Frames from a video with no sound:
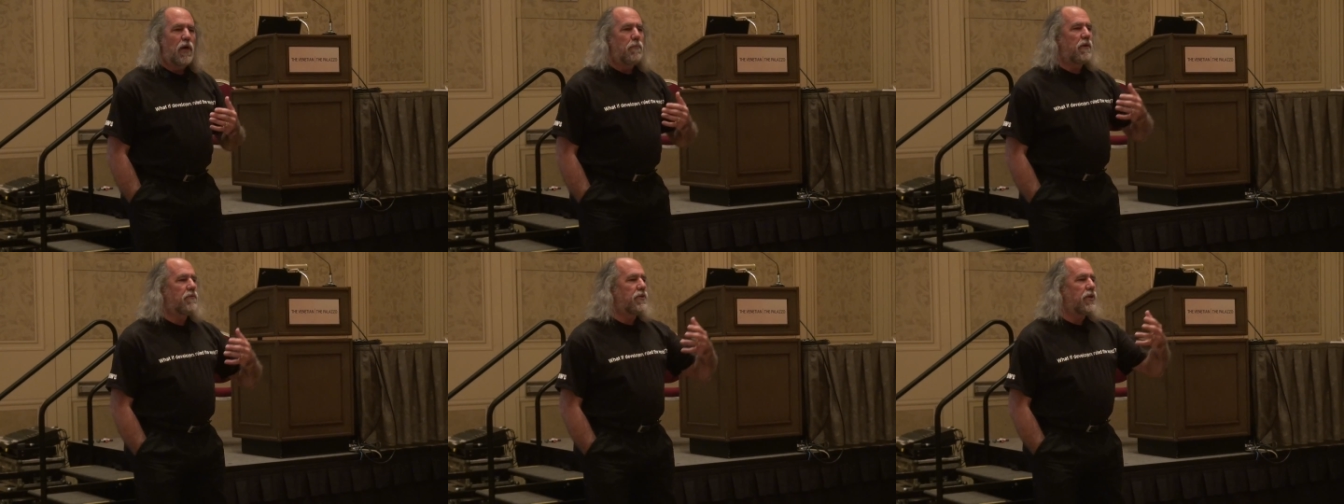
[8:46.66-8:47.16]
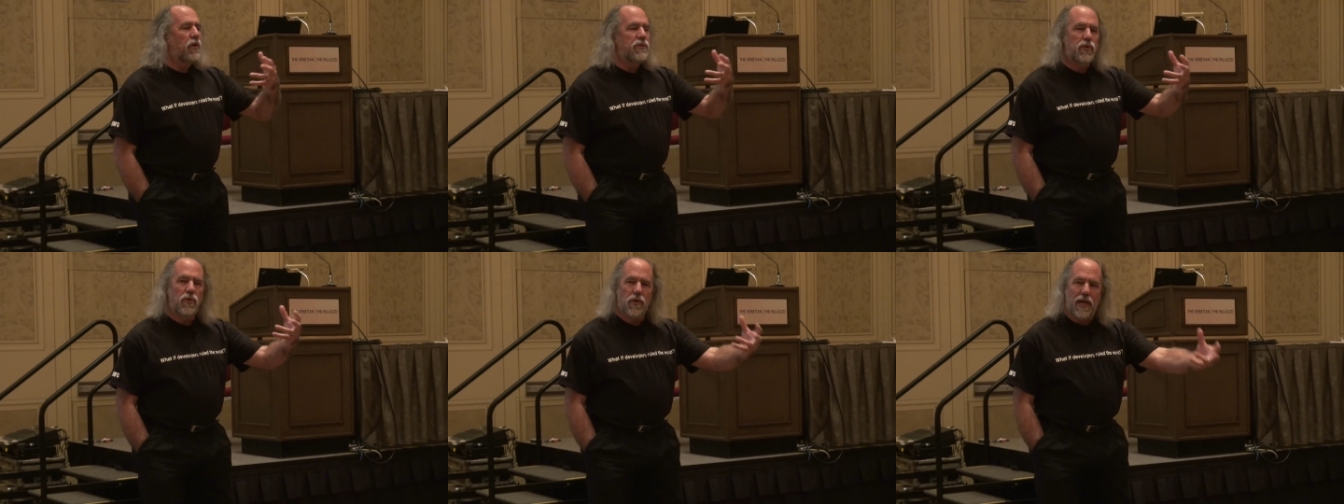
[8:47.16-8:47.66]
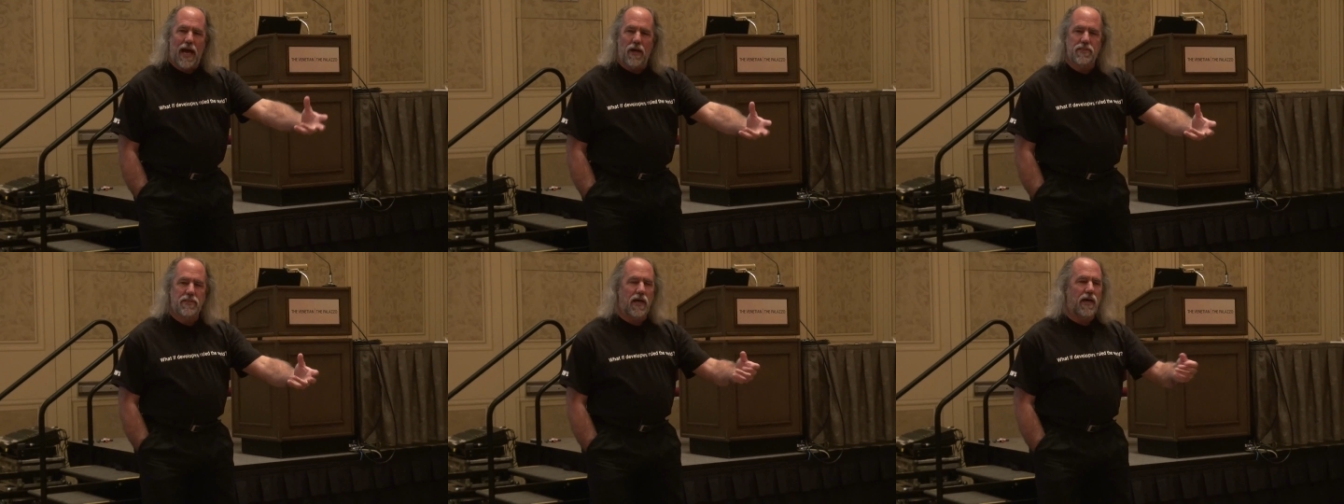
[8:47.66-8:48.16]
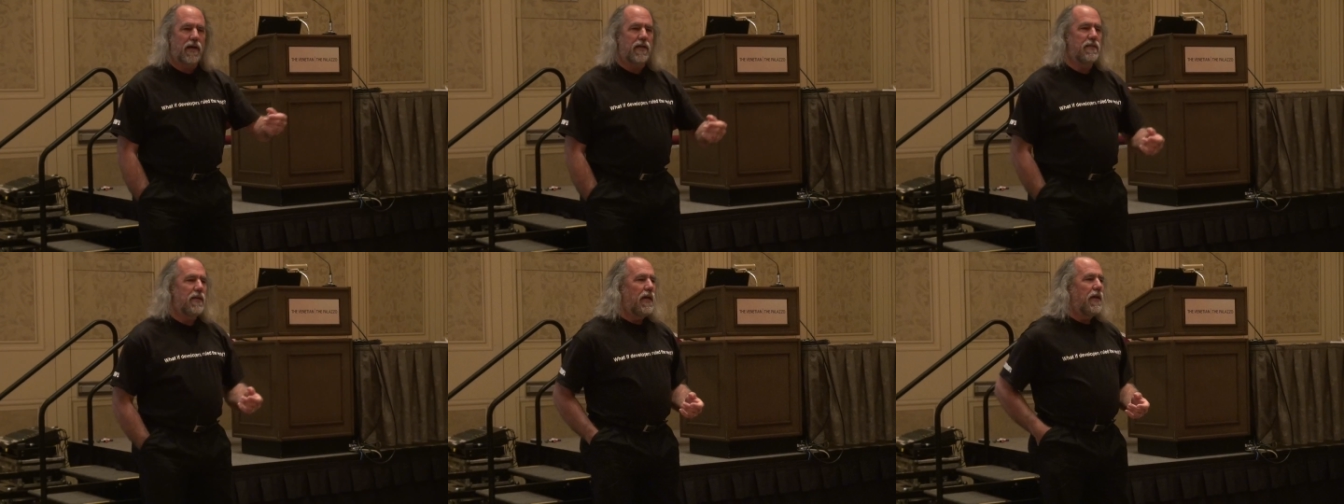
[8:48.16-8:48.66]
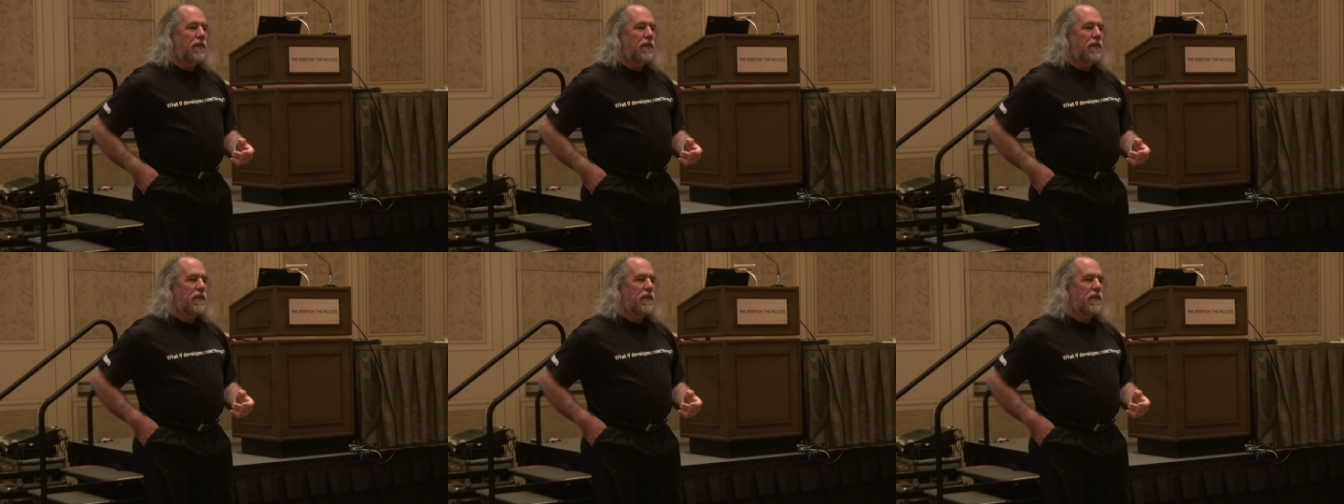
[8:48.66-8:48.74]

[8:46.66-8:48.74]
But for those who are outside,